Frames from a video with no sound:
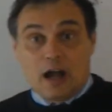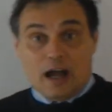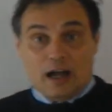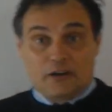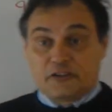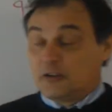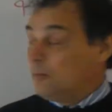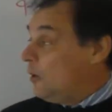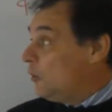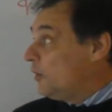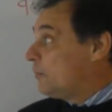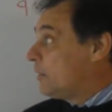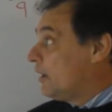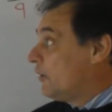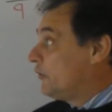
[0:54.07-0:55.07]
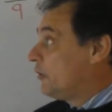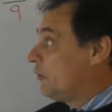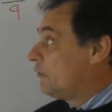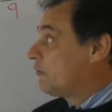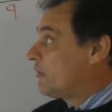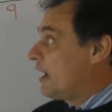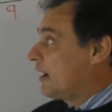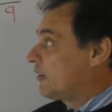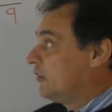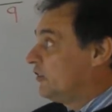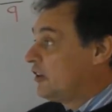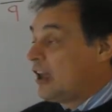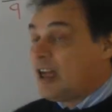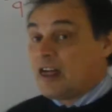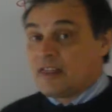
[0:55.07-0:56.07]
to multiply the two
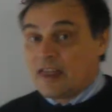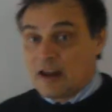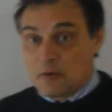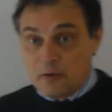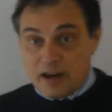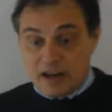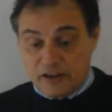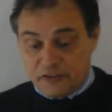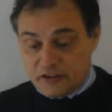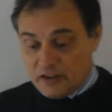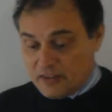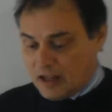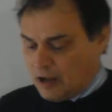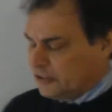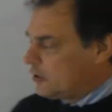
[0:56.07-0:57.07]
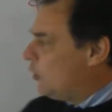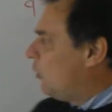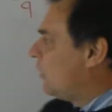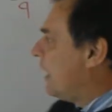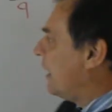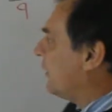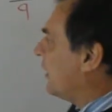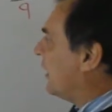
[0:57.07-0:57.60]
fractions. There is, I'd call that